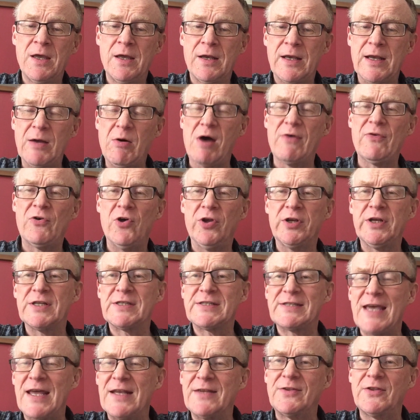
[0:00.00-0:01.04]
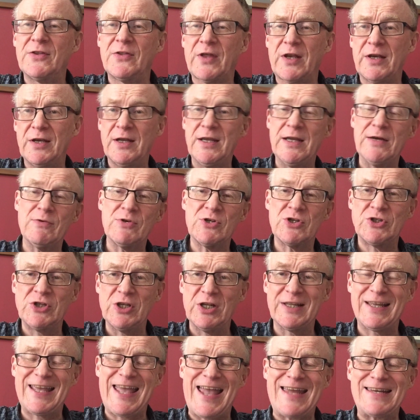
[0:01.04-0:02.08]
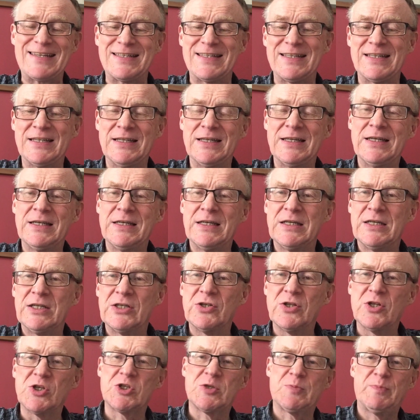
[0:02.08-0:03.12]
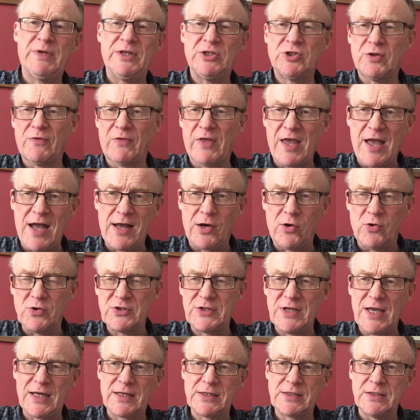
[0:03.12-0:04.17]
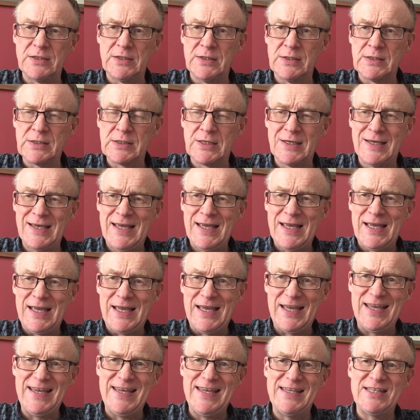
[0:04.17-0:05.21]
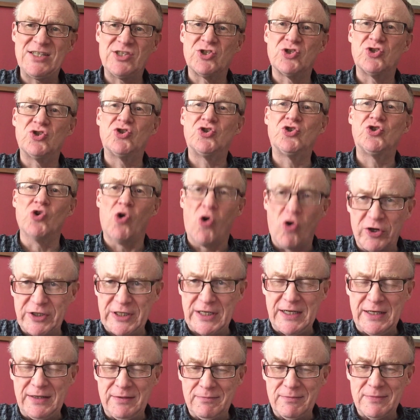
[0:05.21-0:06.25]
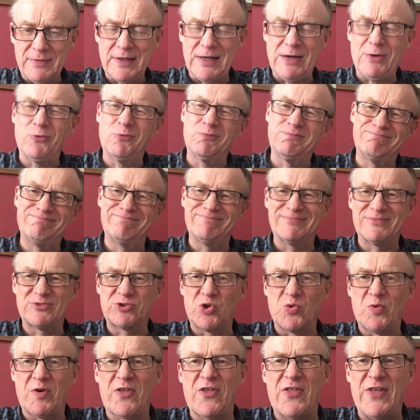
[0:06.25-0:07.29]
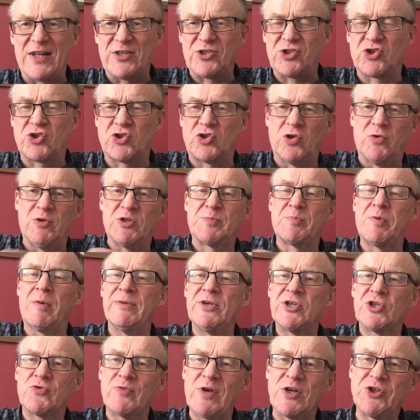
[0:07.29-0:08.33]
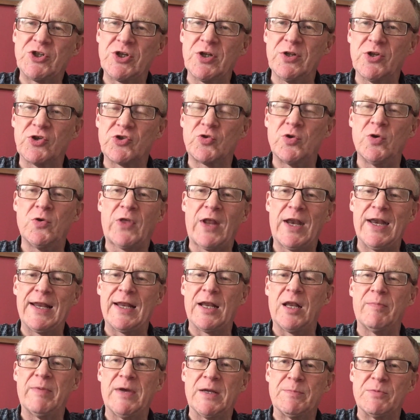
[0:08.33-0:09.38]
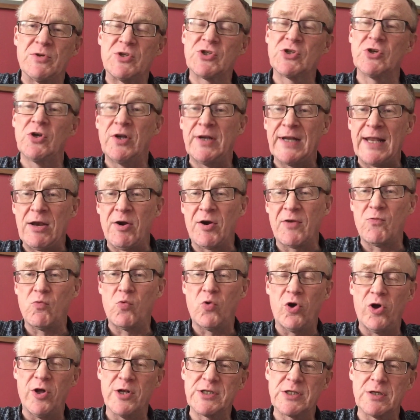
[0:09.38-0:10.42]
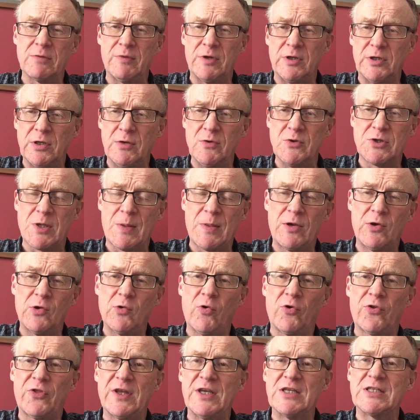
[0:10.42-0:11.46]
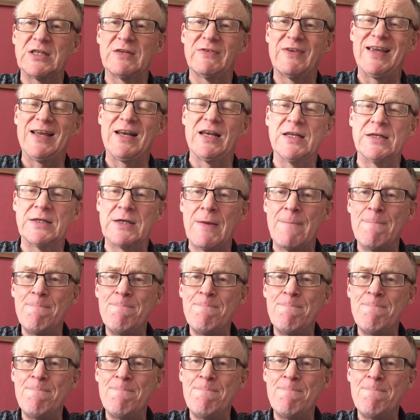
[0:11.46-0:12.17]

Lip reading: Now, I've heard it said that the nearest you'll get to the speech of the Anglo-Saxons is Geordie. Now, I don't know whether that's true, it's probably stretching the truth a little bit, but certainly a lot of words that we use in the northeast of England